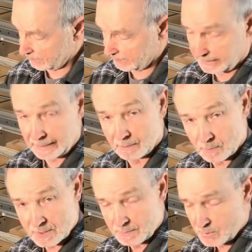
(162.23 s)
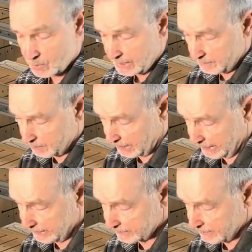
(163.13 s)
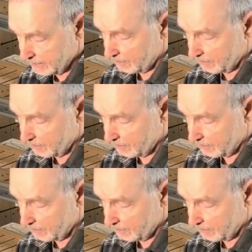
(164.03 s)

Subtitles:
again, was machined by it,